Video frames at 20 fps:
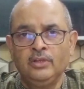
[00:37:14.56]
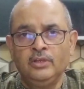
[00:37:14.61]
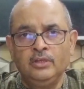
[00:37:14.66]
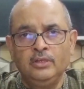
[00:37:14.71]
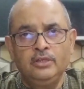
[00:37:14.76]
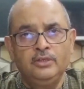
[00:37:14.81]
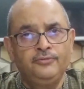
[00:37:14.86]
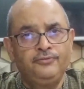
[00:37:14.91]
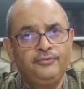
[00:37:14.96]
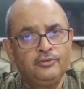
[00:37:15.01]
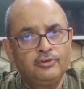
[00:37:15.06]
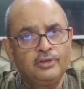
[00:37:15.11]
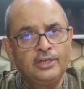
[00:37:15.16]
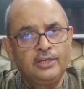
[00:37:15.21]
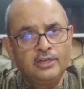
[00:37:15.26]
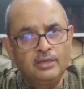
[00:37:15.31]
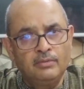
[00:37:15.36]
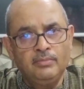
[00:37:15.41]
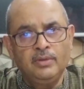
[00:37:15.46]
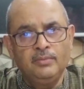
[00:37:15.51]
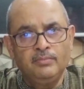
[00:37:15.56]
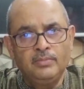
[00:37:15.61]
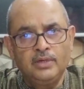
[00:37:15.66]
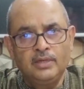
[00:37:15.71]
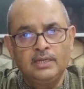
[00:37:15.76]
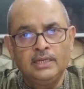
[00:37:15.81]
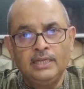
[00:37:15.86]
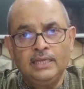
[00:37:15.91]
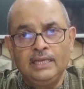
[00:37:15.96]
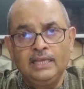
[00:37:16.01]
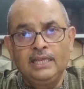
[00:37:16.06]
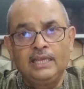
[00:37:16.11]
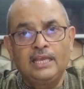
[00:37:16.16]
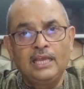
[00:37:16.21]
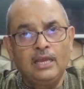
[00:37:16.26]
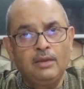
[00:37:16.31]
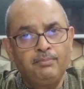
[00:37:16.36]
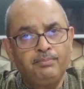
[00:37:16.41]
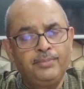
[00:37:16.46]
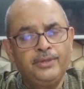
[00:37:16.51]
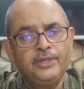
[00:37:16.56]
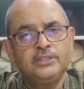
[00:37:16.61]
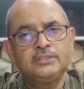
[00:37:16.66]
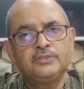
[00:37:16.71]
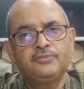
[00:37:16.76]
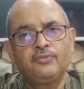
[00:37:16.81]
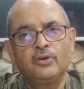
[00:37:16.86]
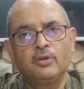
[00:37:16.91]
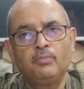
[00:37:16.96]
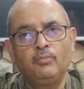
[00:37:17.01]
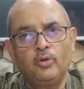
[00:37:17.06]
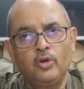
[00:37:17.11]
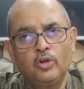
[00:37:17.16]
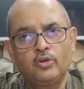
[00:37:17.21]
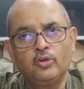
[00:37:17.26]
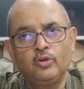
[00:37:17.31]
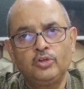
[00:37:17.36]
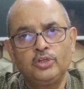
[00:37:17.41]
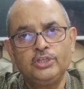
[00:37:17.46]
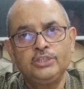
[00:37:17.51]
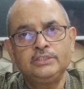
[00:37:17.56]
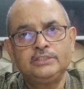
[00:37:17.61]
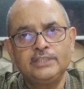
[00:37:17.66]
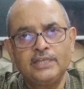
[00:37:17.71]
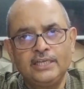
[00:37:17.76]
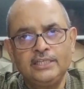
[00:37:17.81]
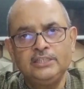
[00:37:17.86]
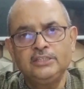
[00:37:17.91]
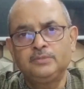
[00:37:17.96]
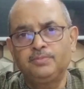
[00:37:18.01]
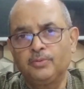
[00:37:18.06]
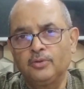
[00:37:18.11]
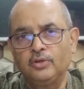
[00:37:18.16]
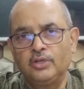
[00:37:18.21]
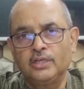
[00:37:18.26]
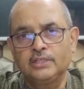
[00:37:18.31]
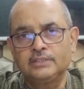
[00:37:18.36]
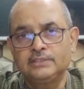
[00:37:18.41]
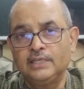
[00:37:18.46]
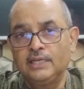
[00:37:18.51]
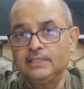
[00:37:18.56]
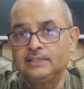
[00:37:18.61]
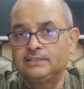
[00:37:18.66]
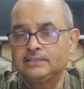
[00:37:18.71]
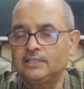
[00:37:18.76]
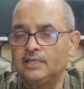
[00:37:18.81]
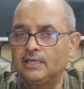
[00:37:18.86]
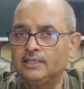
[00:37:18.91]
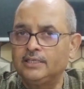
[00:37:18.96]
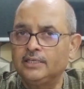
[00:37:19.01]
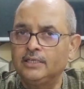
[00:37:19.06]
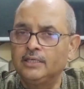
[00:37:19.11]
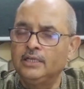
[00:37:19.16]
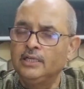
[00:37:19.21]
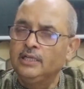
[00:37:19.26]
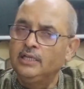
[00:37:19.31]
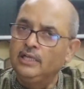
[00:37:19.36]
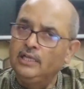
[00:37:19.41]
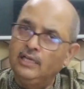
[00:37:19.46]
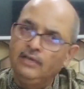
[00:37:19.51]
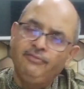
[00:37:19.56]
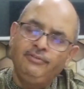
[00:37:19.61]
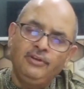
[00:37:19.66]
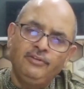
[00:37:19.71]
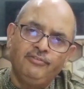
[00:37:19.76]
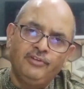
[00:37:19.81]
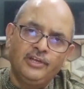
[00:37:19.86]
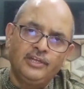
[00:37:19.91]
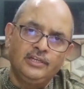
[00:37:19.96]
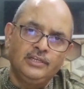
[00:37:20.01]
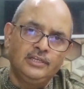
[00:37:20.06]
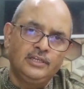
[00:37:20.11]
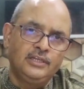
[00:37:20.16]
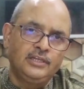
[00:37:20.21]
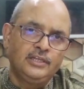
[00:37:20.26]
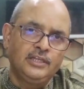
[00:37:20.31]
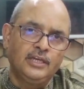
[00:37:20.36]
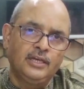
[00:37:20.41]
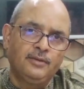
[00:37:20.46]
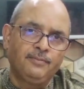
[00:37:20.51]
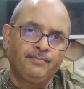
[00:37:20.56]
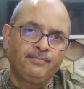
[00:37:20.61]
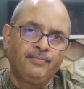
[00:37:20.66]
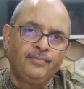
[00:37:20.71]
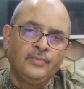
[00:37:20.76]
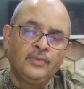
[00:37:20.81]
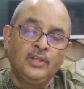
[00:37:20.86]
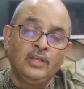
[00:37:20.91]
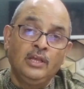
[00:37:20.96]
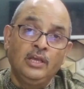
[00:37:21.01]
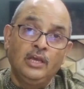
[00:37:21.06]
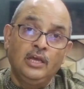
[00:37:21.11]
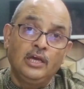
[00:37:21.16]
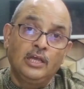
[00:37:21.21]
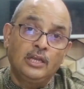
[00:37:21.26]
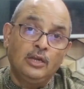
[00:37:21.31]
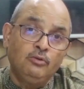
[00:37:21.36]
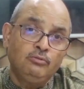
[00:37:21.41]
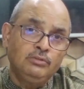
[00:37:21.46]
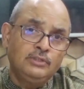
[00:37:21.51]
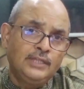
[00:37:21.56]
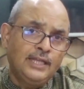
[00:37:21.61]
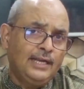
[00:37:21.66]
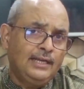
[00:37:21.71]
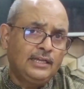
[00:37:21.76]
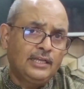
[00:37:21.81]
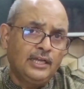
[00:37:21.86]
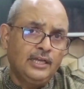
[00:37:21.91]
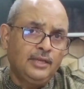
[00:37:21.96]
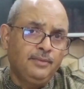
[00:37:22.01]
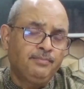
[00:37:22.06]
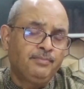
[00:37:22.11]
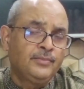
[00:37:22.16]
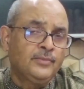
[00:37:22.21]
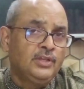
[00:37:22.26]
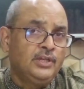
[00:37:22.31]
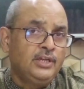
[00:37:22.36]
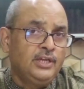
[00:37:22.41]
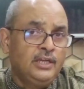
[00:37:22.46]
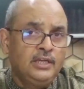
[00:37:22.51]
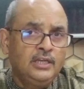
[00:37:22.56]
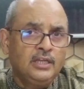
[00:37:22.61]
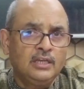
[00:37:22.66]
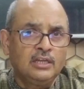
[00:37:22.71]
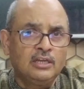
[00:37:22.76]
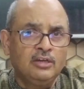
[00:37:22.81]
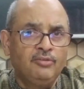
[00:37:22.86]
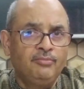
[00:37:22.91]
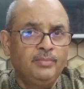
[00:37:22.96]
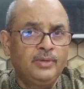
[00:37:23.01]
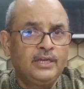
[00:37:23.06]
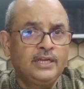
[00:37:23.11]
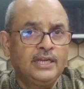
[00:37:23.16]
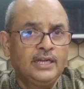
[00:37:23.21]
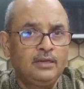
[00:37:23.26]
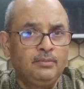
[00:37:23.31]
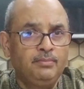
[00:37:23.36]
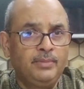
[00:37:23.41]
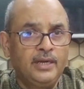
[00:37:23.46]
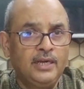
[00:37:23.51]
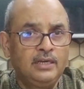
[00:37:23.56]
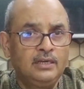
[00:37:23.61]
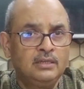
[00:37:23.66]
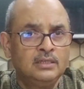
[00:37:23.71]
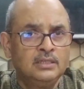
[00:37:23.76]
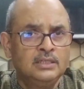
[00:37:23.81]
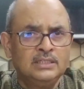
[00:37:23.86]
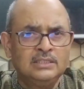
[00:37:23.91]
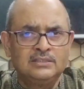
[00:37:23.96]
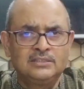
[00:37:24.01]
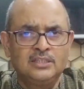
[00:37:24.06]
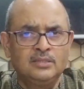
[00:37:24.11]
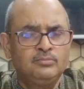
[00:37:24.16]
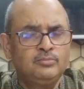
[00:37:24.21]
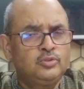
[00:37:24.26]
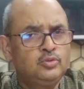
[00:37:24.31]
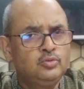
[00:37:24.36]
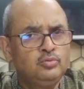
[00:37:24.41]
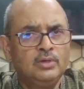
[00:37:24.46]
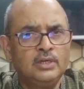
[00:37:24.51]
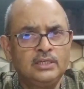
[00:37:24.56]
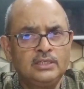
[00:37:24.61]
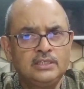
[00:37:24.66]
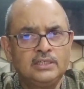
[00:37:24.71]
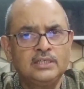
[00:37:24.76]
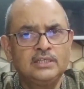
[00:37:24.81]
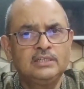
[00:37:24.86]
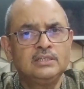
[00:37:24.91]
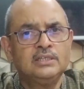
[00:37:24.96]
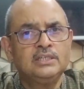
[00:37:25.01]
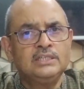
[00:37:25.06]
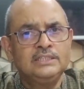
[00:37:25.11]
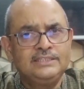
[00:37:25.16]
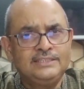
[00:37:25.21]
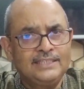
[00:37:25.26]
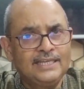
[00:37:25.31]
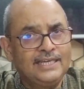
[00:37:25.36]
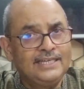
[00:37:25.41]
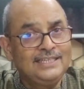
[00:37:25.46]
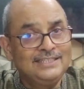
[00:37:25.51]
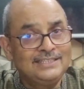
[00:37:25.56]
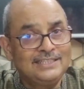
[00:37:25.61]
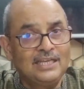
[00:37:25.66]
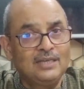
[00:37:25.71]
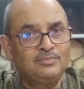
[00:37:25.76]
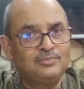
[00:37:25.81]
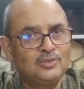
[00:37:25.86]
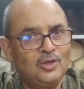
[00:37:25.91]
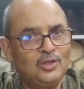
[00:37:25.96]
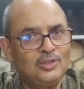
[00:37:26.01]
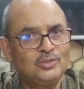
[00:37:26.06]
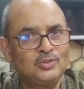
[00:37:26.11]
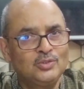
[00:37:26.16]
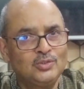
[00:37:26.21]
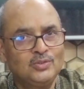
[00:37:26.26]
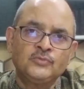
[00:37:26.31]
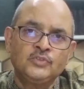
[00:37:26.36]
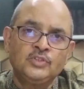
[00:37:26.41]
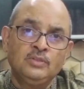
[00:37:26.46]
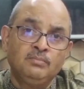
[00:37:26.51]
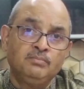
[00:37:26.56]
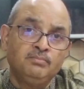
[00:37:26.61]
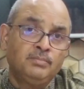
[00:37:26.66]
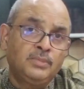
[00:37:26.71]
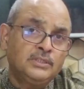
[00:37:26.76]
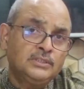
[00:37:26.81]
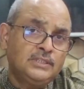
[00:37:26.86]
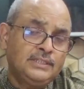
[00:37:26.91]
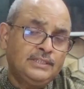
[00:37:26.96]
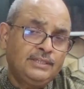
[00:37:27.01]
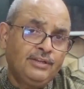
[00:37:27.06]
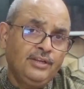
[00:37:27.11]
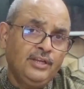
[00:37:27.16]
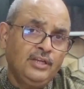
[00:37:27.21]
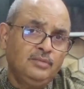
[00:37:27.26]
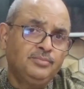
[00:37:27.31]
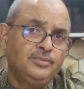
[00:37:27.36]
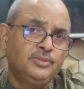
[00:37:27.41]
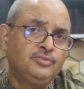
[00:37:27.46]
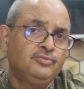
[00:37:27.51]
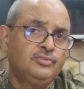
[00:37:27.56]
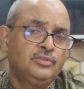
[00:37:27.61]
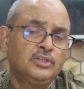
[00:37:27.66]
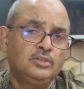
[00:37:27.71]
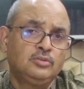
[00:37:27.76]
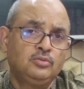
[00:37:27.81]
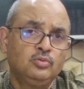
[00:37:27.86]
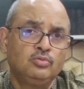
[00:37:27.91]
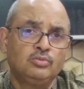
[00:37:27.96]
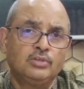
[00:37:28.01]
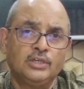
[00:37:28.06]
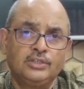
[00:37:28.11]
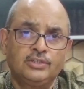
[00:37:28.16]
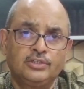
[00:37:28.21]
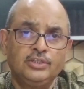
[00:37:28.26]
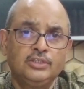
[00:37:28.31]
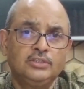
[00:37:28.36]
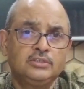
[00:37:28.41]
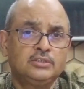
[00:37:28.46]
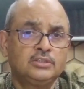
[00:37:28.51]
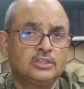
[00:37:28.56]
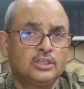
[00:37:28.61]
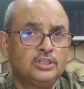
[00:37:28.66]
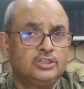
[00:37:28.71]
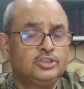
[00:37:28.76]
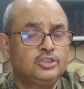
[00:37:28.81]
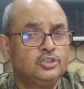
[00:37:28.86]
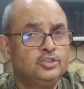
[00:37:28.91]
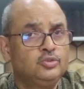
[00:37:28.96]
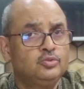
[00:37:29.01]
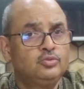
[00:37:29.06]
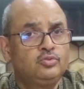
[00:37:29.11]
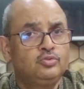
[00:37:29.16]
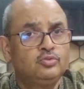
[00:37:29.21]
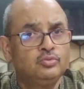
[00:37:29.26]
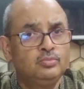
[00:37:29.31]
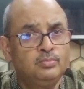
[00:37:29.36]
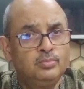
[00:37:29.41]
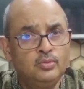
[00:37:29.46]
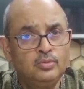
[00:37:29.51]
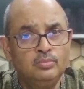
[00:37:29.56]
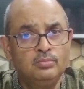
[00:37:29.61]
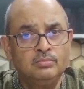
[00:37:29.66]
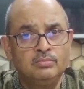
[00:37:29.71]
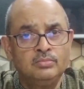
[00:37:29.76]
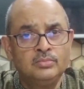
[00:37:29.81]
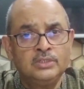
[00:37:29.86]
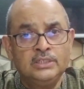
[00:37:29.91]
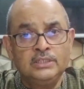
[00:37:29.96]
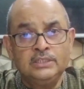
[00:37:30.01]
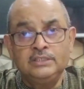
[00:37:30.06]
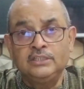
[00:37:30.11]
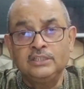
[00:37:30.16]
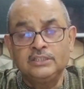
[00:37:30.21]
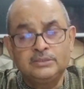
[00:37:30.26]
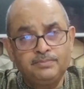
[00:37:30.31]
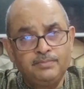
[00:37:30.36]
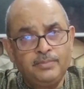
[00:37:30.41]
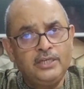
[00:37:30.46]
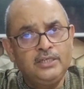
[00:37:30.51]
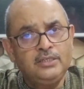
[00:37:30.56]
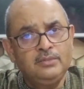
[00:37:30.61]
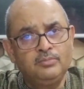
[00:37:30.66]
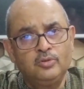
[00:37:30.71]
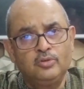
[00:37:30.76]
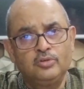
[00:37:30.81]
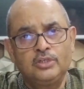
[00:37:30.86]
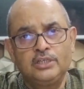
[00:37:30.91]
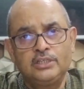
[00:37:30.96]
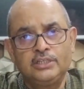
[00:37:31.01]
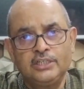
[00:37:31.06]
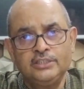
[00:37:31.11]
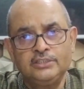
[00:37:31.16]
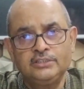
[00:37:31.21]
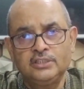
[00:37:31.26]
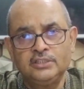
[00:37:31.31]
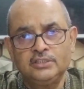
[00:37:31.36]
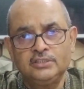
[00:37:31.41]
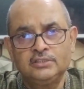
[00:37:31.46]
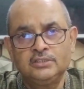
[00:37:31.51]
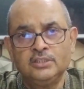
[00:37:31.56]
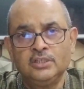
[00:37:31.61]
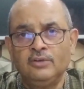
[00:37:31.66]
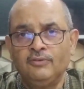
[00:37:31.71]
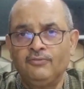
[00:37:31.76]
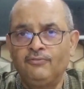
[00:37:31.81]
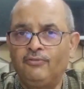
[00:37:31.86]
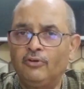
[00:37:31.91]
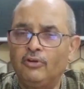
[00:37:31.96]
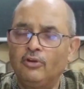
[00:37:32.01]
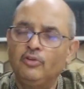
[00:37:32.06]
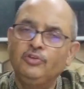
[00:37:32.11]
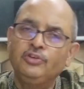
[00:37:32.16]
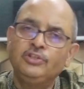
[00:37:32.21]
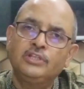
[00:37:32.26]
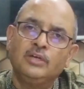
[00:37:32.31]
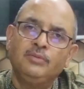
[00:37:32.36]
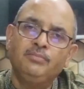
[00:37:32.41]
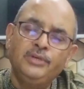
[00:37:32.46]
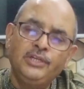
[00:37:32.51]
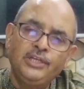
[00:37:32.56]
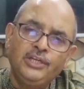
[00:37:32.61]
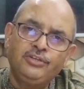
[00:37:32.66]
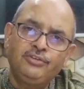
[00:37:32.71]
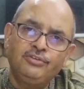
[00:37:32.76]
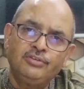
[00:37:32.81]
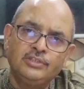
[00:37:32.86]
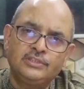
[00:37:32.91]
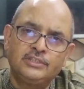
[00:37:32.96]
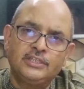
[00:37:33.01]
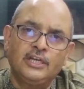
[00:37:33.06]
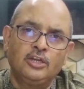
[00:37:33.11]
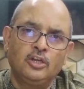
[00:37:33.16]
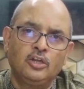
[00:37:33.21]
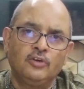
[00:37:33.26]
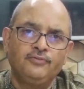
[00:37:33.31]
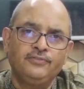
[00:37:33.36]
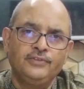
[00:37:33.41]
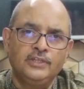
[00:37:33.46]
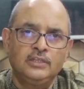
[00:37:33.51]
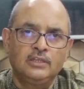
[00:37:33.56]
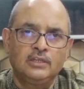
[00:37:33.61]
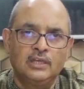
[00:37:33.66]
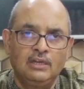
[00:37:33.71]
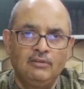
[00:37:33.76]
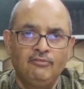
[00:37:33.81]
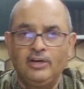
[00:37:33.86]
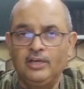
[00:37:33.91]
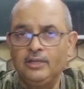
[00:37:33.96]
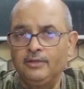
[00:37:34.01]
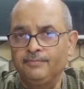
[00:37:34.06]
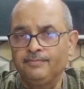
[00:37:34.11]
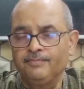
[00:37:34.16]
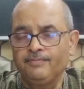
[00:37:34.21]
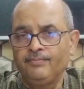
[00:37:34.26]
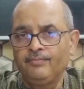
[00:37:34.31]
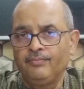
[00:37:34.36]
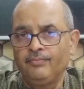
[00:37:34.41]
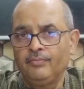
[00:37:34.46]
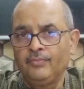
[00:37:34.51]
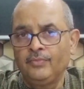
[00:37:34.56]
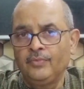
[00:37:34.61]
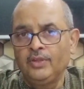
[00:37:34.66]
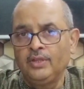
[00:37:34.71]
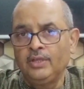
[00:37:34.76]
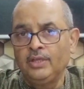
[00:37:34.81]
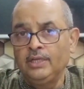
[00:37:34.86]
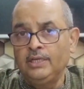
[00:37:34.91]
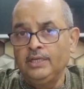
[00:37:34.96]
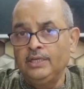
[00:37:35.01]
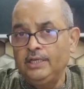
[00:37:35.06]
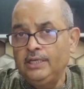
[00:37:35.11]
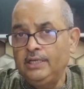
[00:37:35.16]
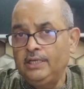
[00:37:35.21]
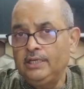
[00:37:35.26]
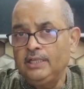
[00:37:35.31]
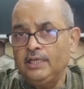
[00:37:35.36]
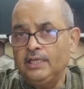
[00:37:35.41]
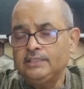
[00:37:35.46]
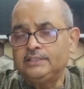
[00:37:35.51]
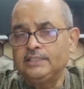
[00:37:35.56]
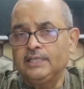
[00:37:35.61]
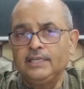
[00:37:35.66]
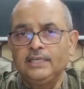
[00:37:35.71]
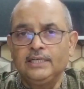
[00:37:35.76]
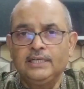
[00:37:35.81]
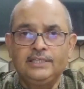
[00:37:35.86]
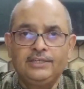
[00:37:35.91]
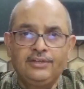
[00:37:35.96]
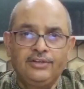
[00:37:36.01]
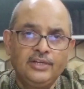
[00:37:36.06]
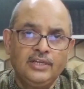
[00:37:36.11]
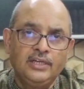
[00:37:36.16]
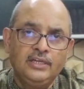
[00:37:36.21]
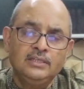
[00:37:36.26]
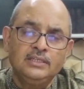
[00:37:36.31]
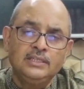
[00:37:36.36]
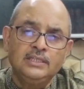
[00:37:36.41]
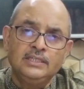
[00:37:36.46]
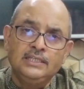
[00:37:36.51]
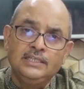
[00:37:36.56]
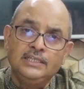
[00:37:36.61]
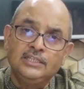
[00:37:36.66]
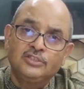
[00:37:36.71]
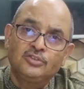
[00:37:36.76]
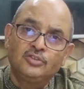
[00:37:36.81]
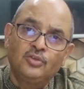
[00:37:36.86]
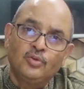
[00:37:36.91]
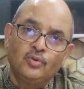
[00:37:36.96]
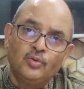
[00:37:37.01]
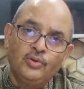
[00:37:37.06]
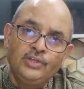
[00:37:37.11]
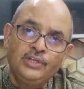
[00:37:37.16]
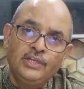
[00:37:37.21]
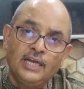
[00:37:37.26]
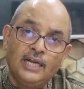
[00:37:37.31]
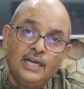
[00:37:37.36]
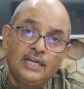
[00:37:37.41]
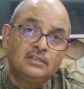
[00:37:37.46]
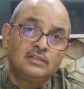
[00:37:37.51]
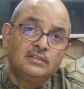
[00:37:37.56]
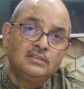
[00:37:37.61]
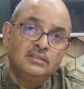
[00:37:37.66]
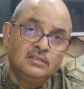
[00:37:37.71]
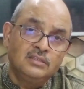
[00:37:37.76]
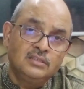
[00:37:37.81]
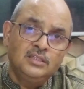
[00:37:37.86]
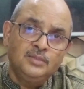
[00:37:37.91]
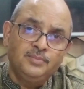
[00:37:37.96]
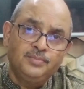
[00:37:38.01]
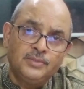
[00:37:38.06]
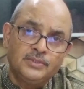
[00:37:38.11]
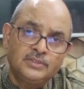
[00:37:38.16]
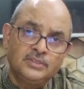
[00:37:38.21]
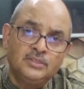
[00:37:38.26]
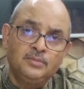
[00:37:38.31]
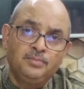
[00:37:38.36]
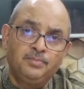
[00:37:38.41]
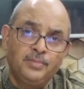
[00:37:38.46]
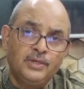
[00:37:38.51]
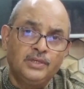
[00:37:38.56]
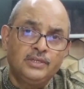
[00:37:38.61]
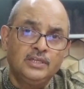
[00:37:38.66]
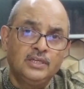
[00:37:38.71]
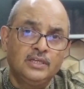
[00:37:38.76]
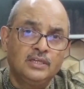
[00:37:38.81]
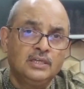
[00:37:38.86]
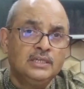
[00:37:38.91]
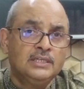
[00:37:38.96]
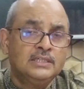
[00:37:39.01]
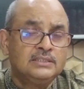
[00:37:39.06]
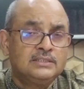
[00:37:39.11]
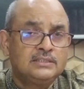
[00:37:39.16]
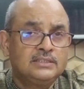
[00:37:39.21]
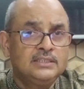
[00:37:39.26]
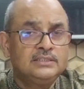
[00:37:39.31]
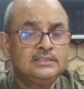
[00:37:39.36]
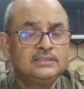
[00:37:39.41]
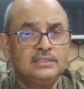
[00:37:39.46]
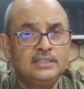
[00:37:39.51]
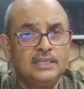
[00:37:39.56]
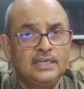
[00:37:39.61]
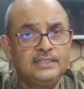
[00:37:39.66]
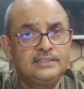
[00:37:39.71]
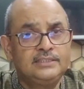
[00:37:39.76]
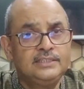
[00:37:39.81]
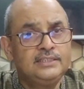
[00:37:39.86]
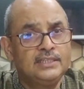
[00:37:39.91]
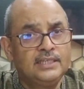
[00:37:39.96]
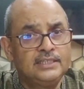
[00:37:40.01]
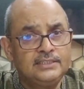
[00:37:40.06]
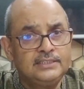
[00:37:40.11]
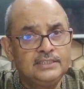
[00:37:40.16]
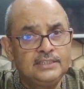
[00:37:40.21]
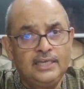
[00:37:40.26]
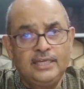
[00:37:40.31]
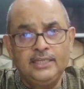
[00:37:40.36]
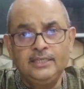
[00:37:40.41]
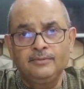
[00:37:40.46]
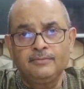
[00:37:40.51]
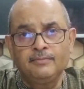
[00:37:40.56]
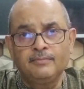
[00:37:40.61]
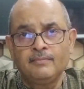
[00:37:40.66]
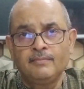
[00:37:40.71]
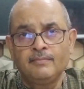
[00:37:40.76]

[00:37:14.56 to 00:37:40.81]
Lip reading: If you can remember, campaigns for boycotting Chinese products had started everywhere in India. Around that time, Indian government had banned some 200 Chinese apps also. But the trade between the two countries continued to boom despite border tensions following the military standoff in Galwan. India-China trade is growing at 30% per year since 1999.